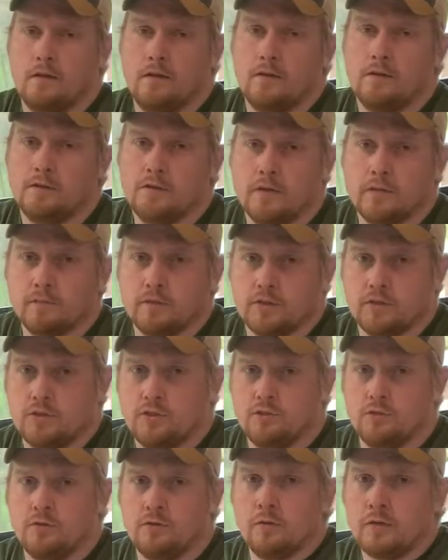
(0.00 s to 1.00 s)
Number
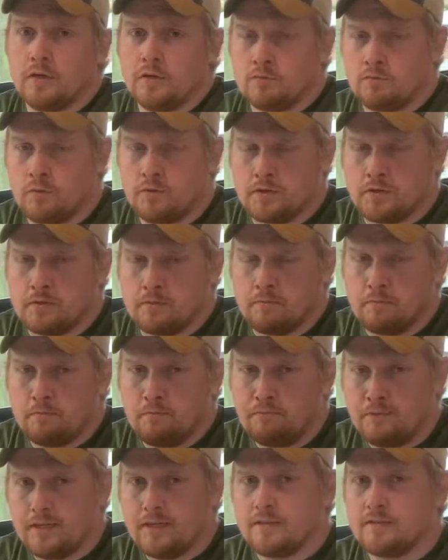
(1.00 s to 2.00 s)
2 is one of the
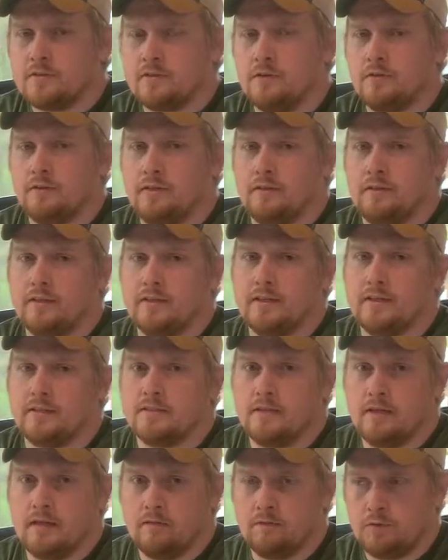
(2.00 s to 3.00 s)
biggest on the
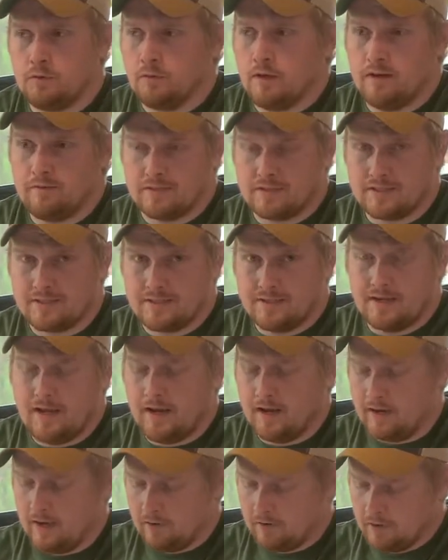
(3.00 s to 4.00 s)
list if you have a
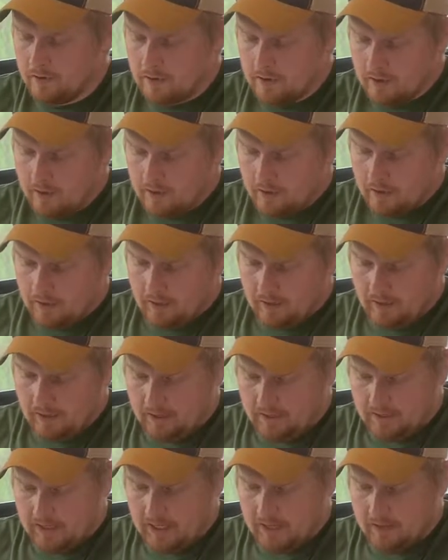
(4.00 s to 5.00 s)
slide-out,
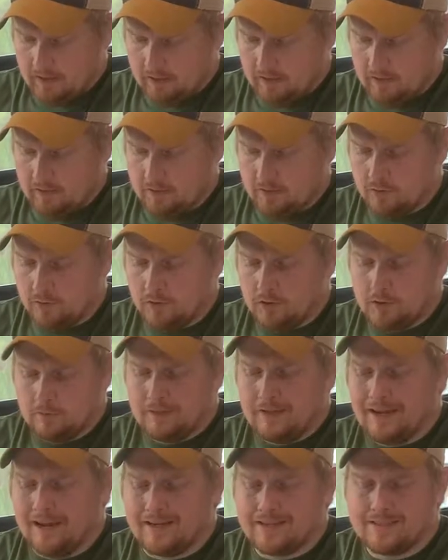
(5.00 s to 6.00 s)
and that is going to
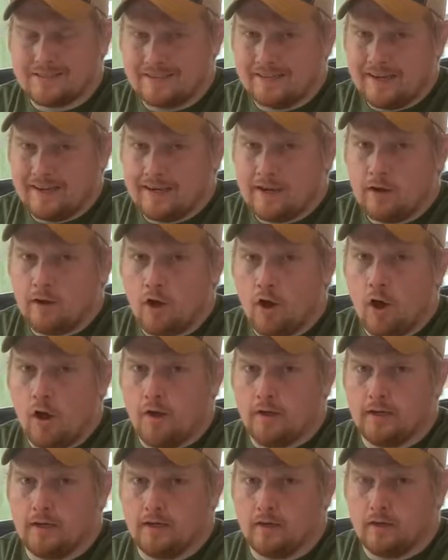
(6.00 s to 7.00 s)
be a slide-out
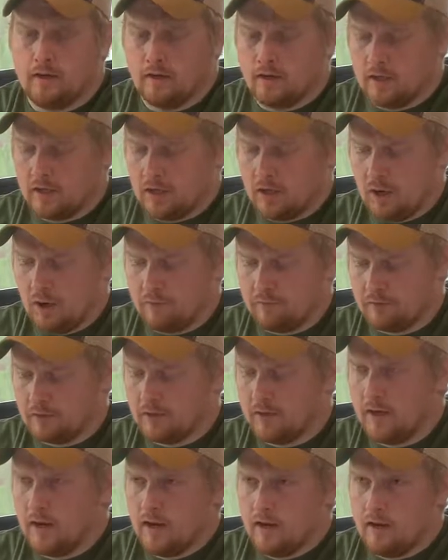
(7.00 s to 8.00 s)
awning
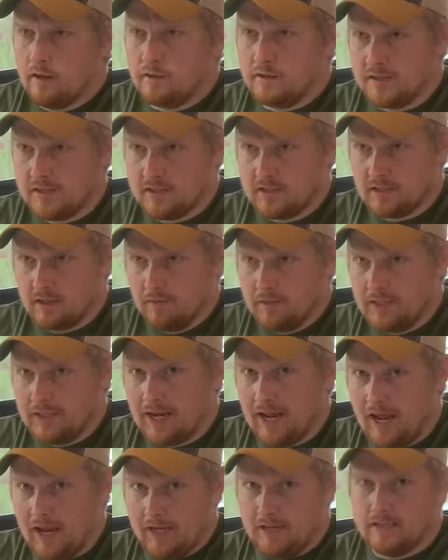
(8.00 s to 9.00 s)
cover. This is something
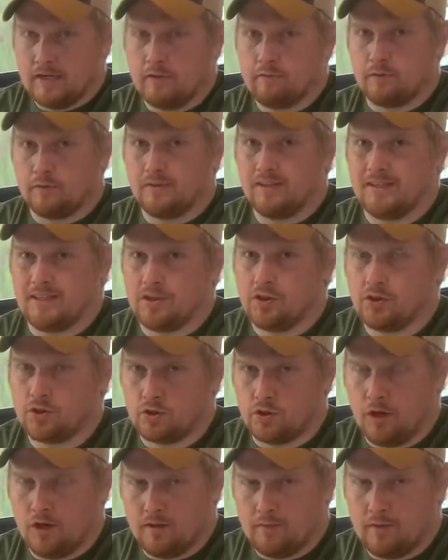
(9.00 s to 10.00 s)
I never really
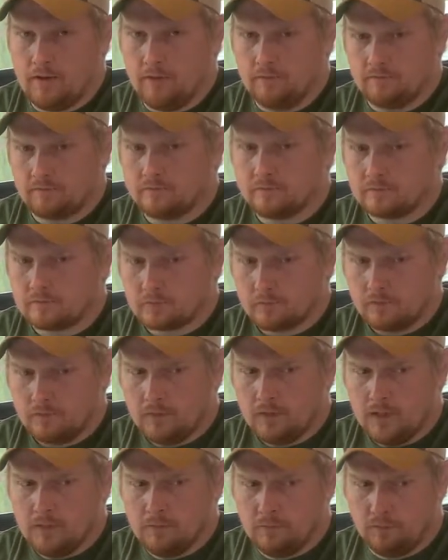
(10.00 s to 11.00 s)
thought about
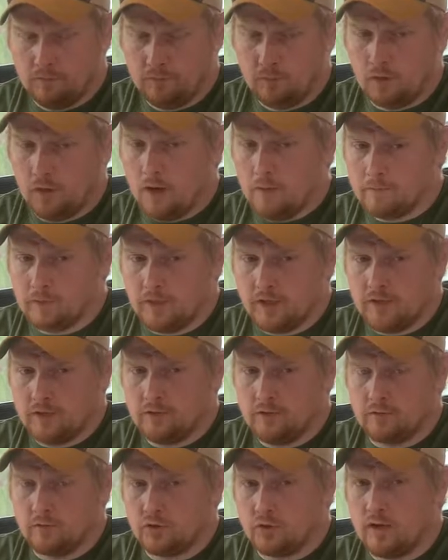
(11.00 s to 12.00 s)
before
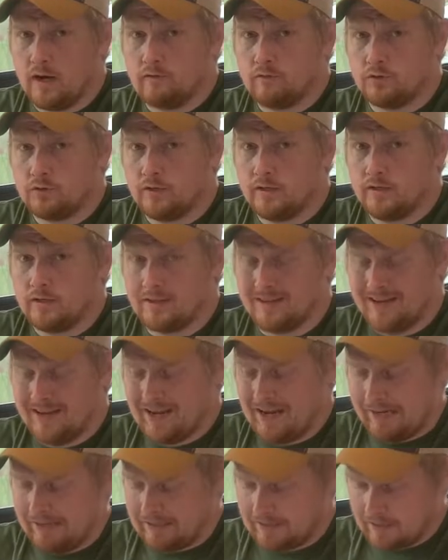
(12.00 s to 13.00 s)
upgrading to a travel trailer that
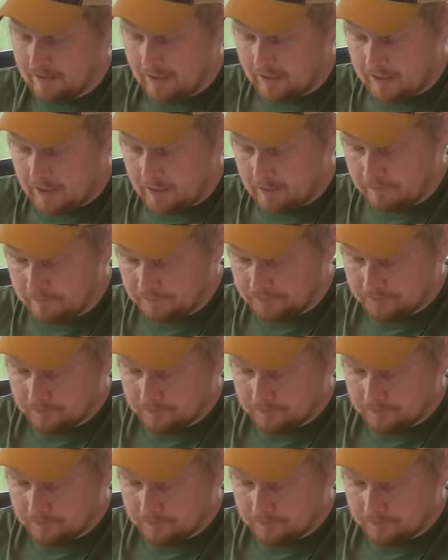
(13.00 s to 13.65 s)
has slide-out,